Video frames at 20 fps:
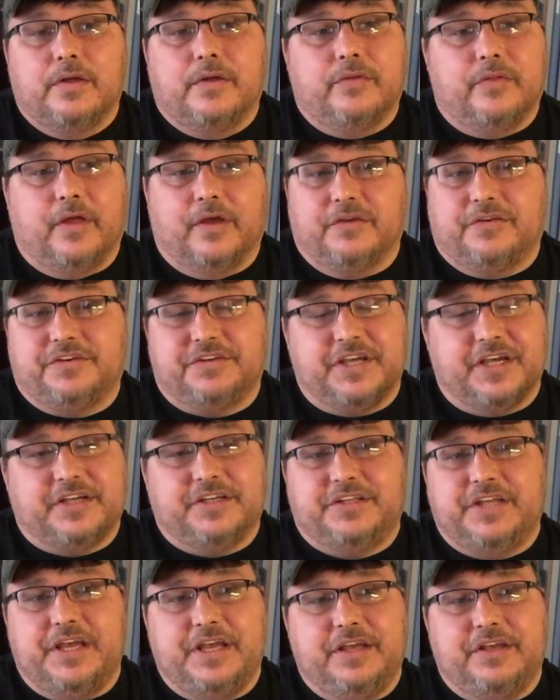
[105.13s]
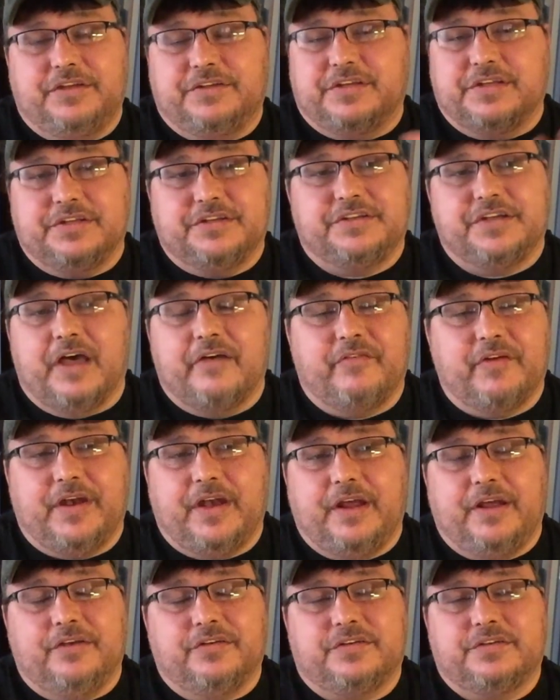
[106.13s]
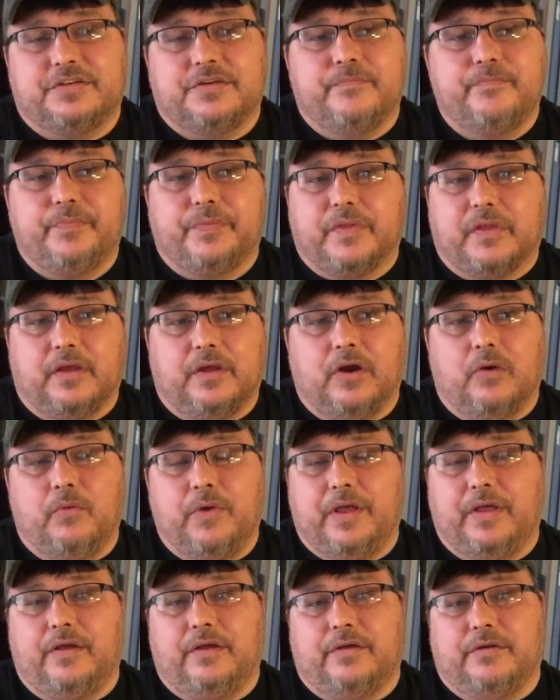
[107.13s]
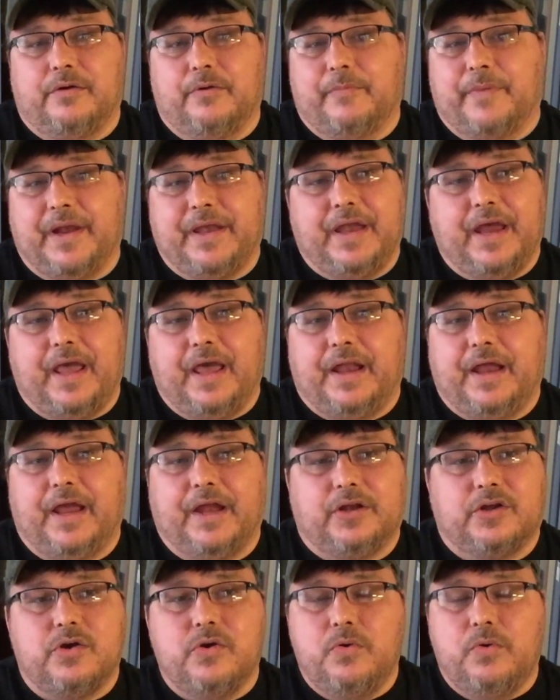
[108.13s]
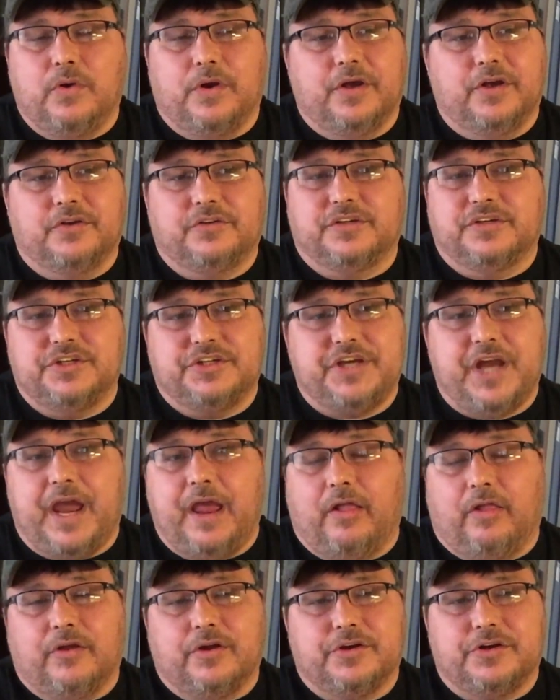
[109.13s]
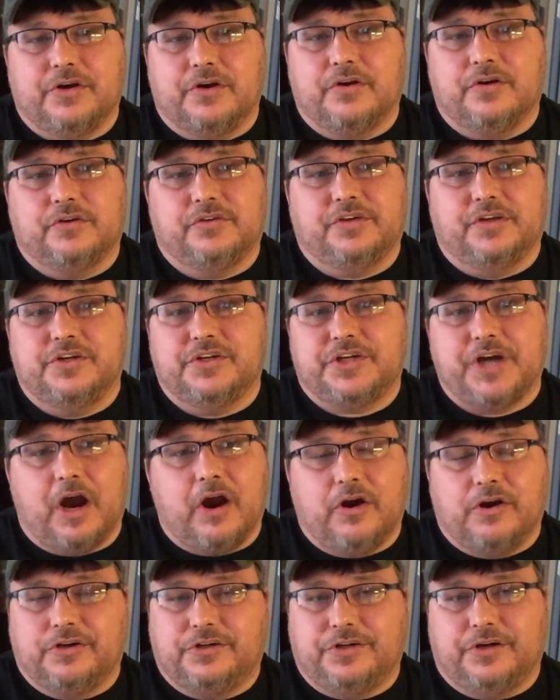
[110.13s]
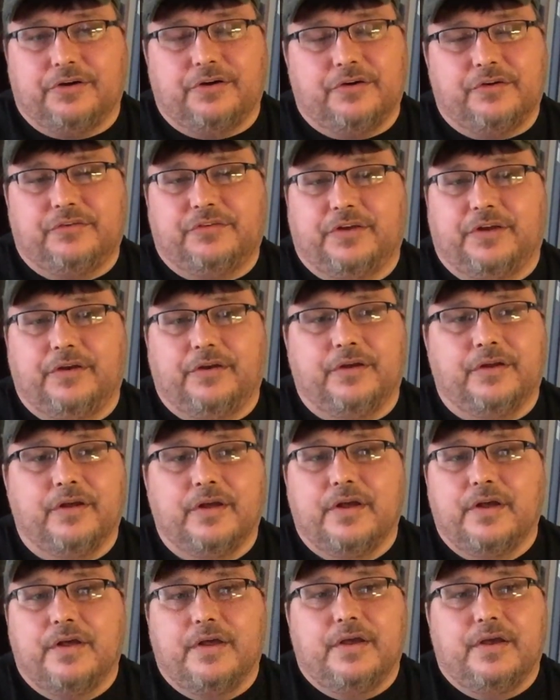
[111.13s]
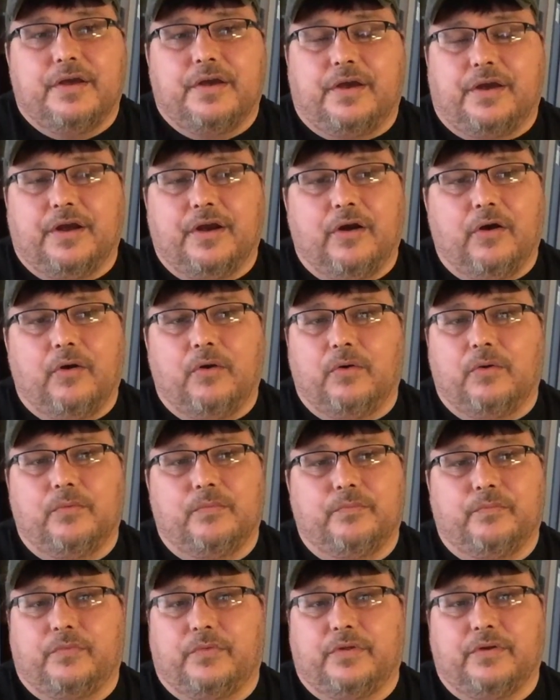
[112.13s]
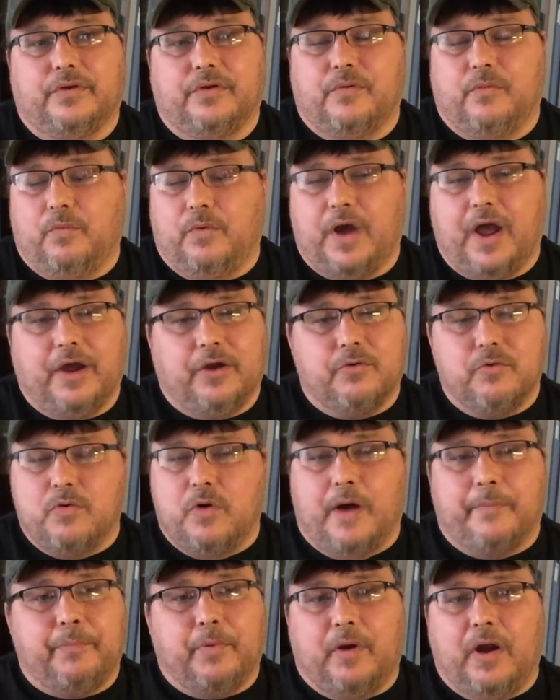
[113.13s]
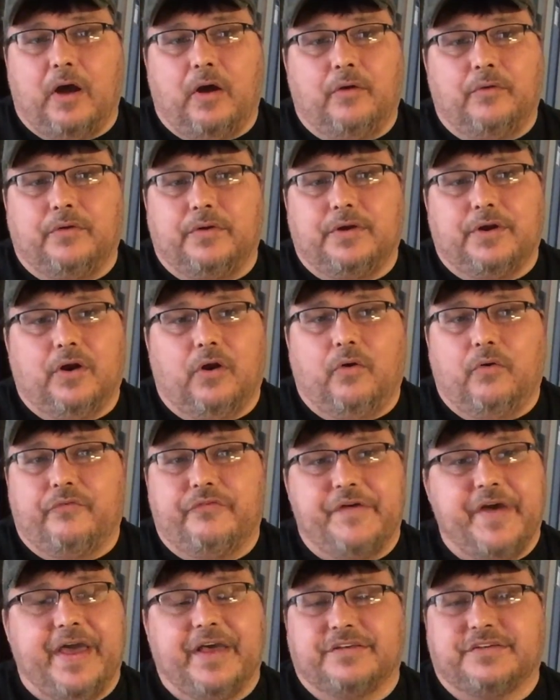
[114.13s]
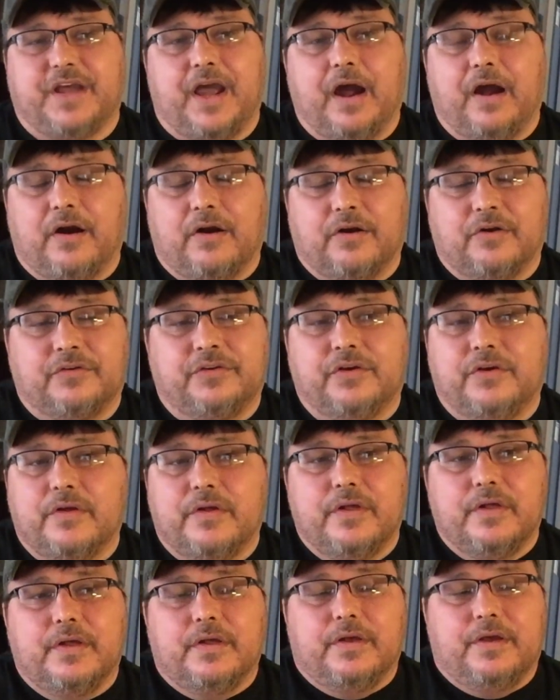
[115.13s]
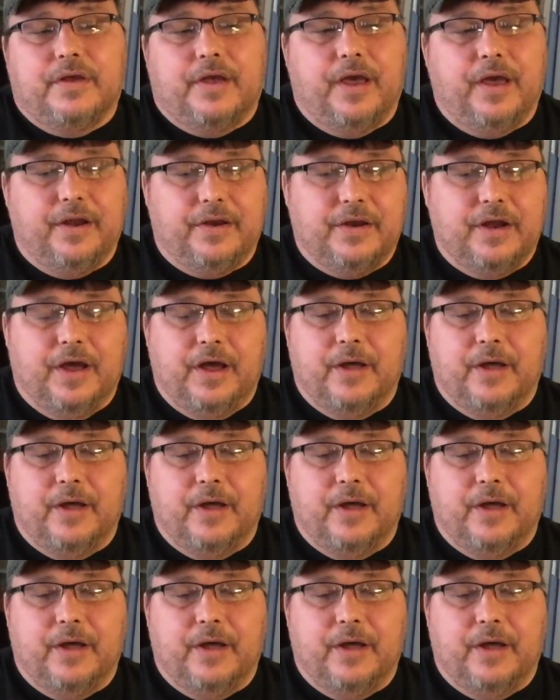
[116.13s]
the 60s and 70s. My dad had Cudas and Challengers and Chargers, and, I grew up around, with fast cars. And